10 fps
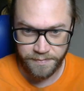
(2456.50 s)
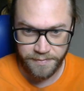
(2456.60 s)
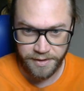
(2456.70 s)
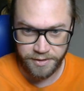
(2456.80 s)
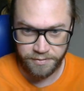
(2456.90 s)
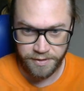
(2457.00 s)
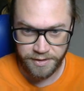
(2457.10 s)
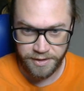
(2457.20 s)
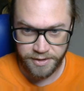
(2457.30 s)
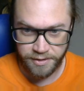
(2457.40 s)
entering
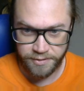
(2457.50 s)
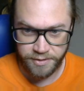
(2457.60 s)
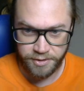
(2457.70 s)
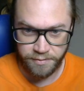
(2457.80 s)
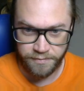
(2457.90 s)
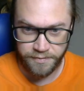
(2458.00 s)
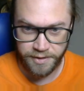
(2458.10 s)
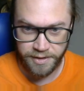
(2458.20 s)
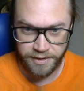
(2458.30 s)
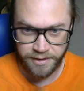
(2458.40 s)
details into a file.
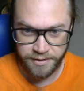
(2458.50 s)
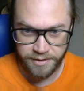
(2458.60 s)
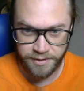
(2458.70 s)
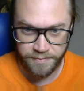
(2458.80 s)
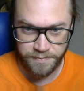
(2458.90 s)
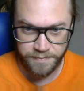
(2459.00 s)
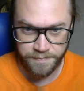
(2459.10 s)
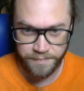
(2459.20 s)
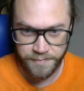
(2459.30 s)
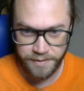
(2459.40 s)
Ah, that's it.
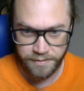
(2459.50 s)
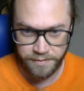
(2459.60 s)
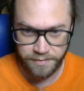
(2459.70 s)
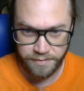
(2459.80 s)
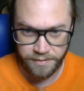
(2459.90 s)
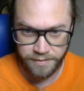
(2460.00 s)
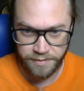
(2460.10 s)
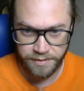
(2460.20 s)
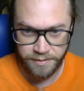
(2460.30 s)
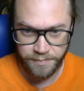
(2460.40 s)

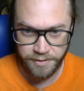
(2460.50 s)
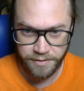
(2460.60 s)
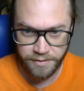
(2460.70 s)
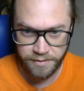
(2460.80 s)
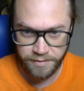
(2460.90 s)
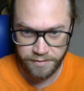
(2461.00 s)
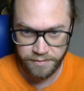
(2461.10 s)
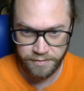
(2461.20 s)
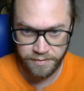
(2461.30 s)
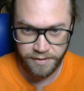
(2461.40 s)
Debug.
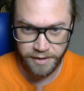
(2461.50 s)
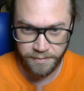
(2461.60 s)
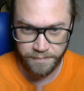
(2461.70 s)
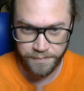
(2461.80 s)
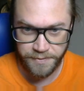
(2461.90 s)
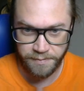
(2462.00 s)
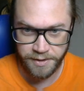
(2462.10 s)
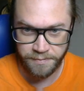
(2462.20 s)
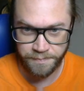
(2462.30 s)
Yeah, I mean,